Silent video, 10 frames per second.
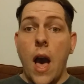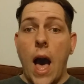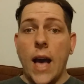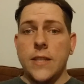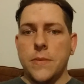
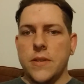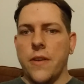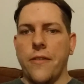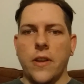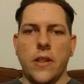I
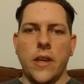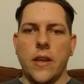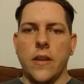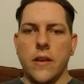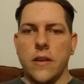
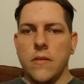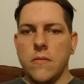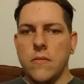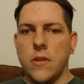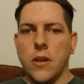specifically,
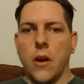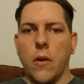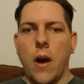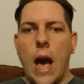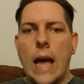
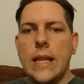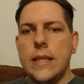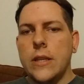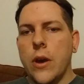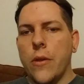I
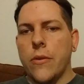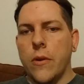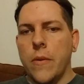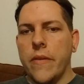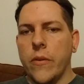like to go
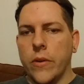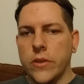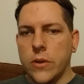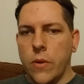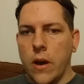through them every
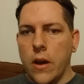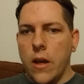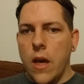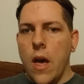once in a while.